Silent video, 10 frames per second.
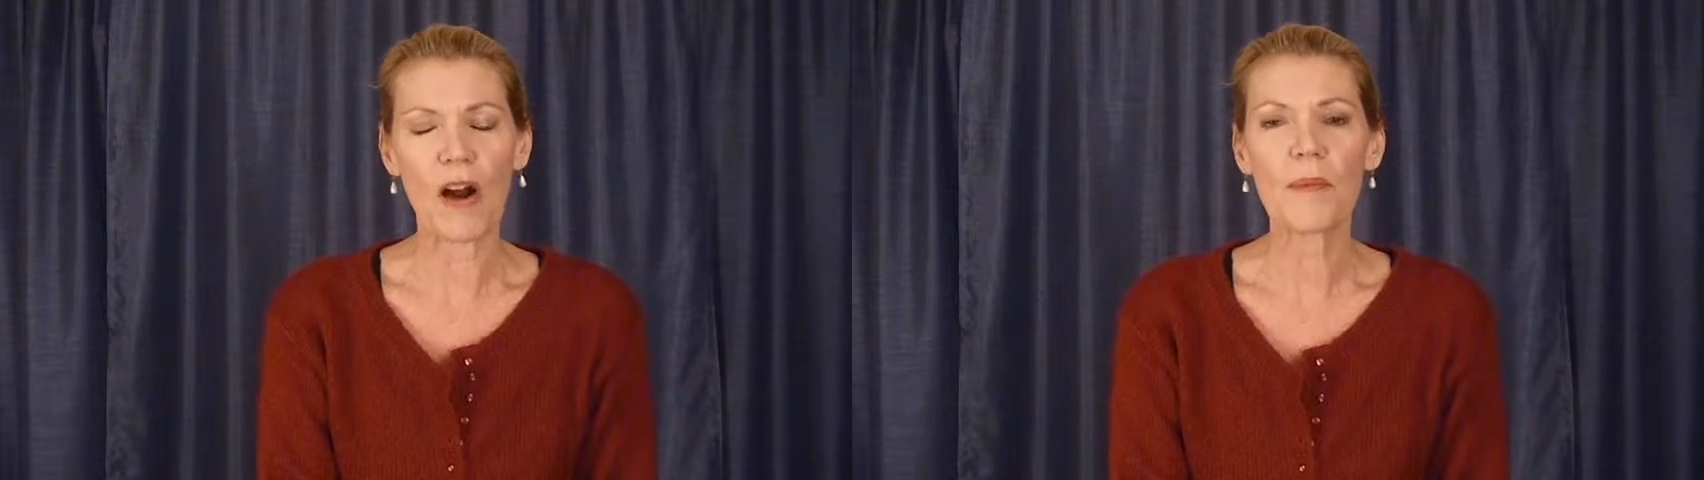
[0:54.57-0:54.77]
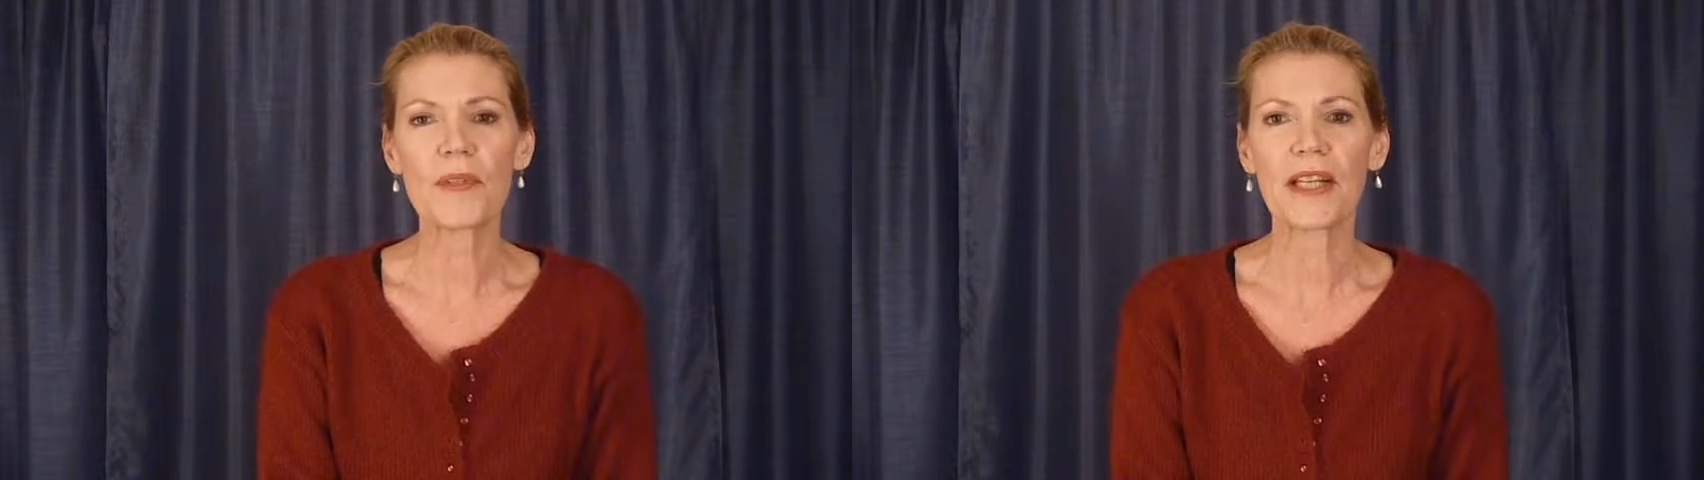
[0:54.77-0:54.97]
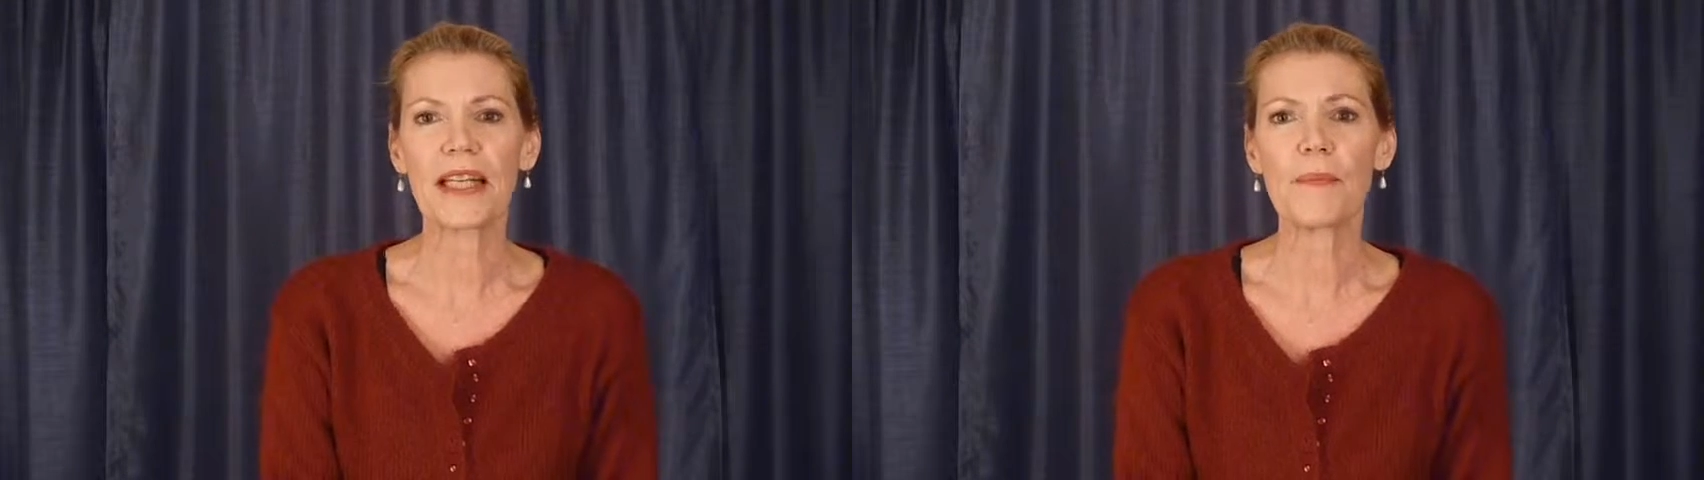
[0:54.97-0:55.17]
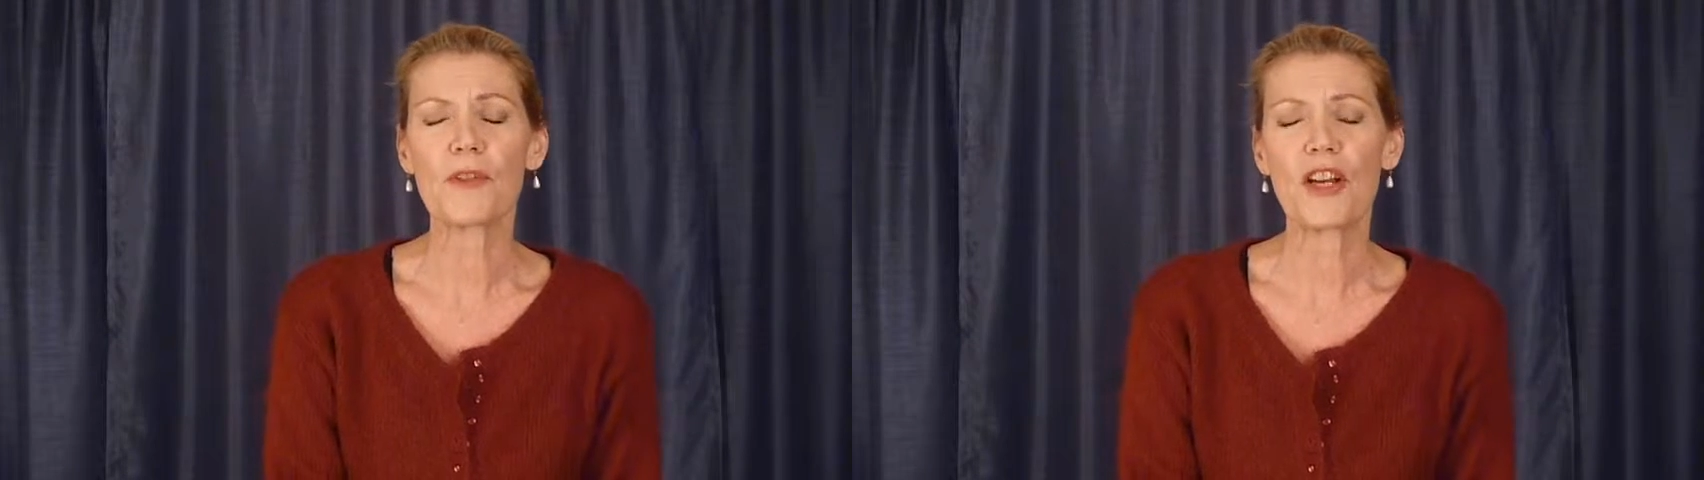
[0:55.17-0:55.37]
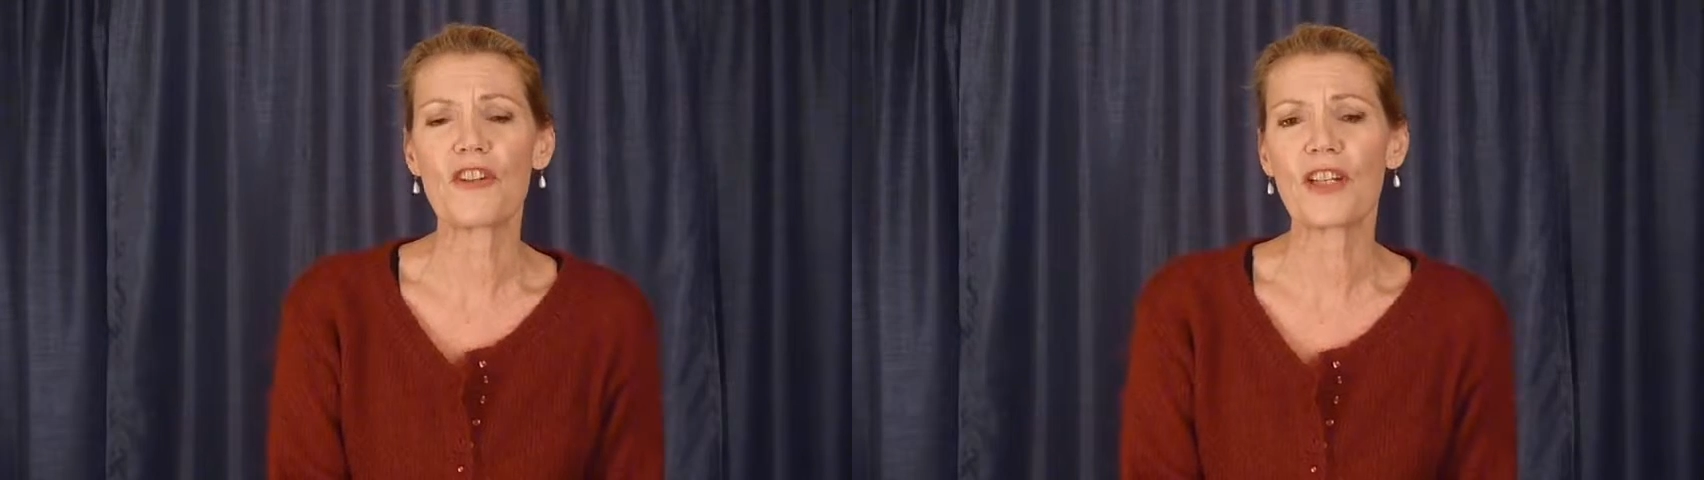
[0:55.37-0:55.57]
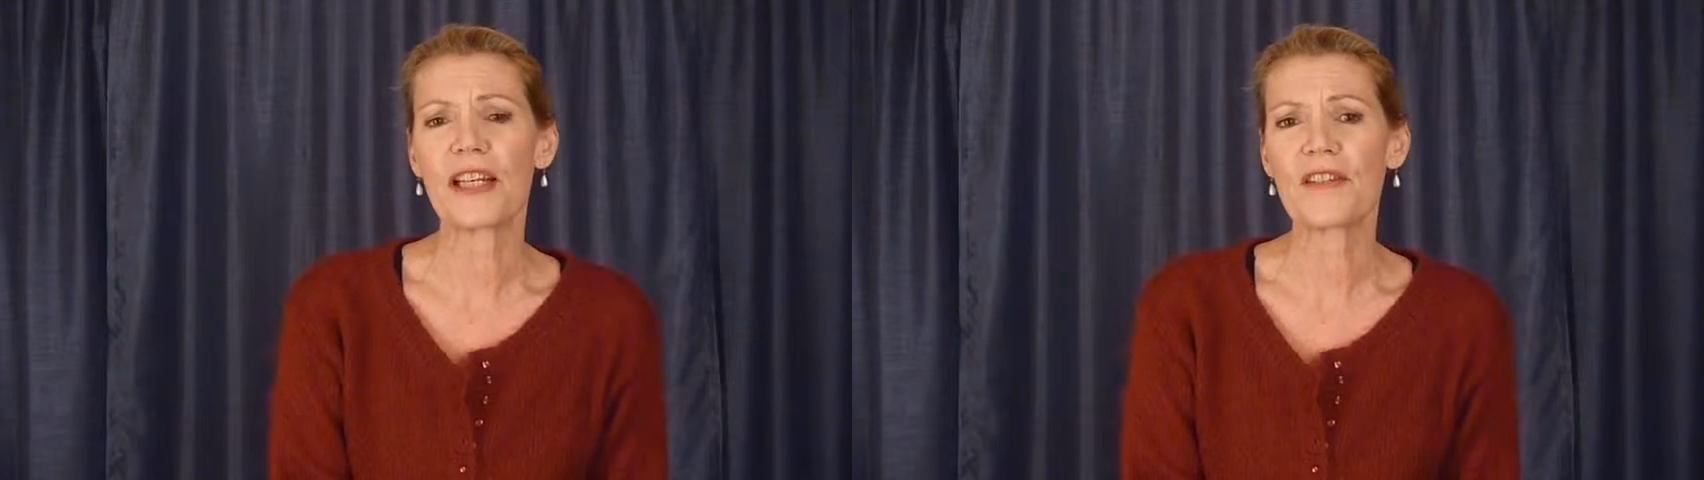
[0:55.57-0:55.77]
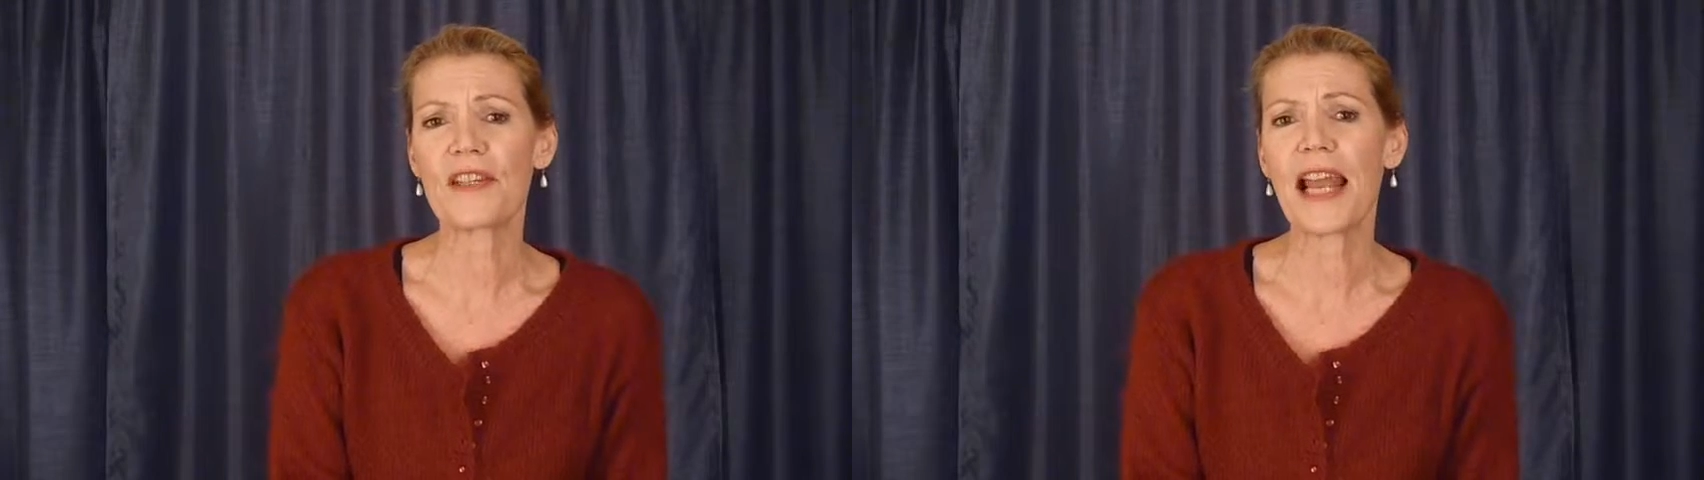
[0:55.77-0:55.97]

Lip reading: Arms That Keeps Changing His